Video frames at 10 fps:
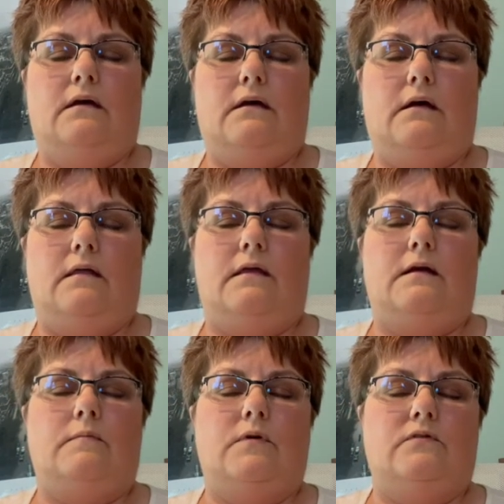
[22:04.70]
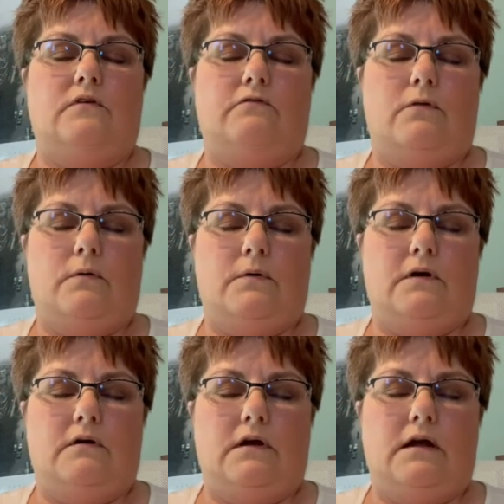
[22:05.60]
And then it moves it
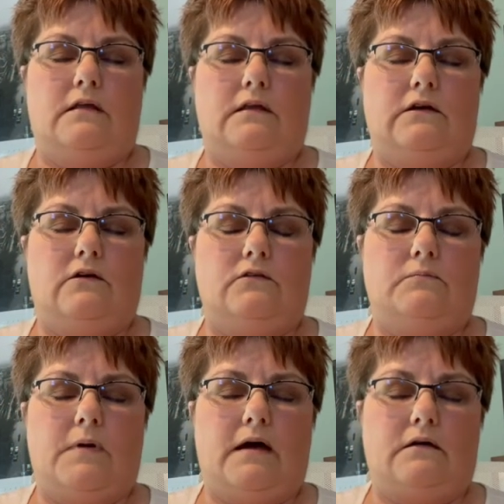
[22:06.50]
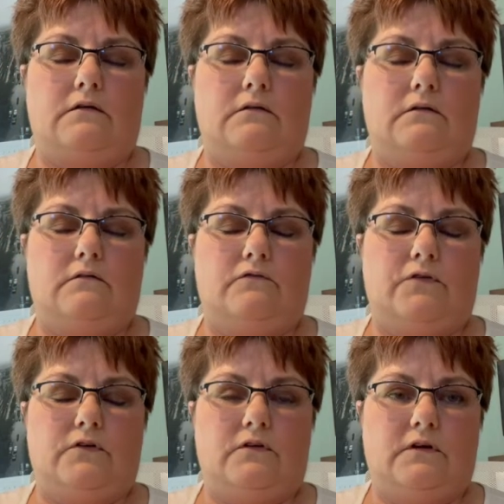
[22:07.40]
forward and then goes back
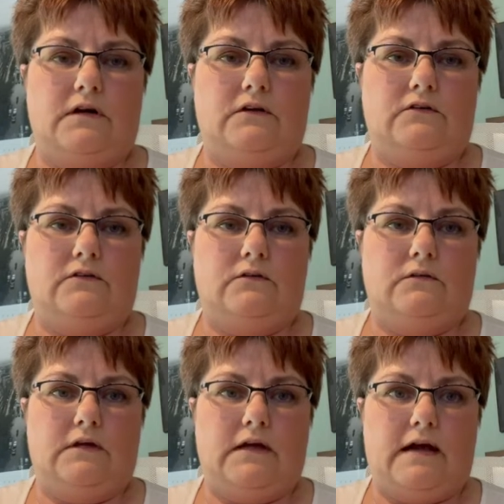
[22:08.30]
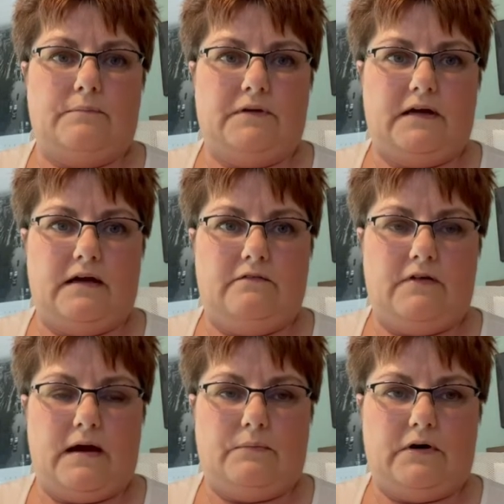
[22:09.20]
further into the applique
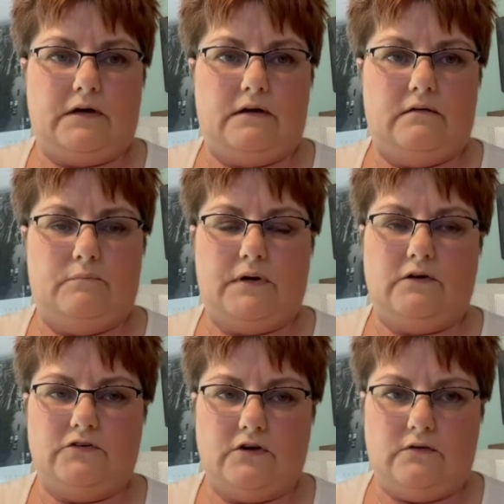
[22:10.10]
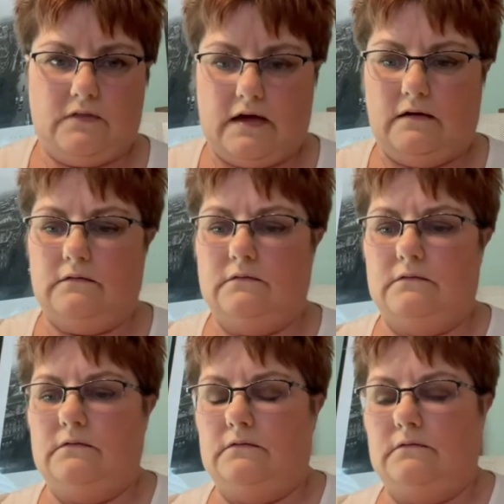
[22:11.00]
fabric. But I'll show you that
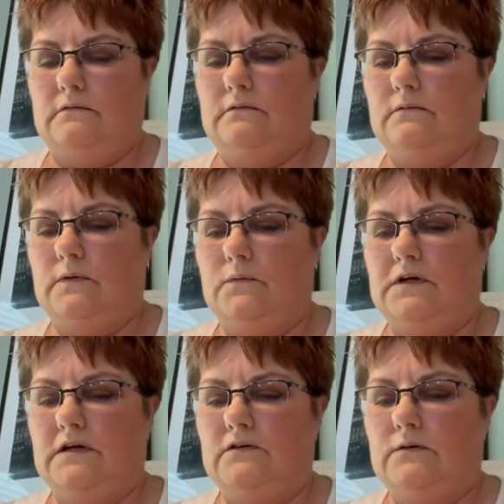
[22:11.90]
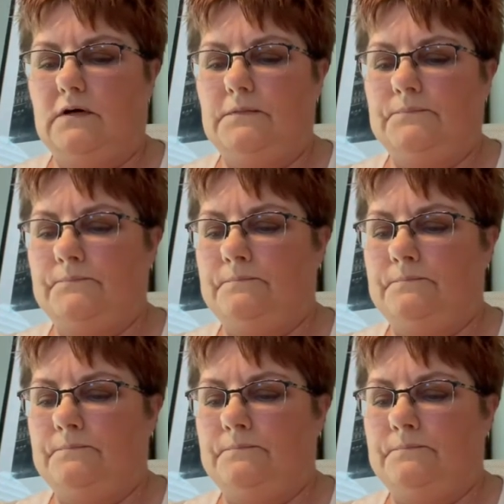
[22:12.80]
when we get to it.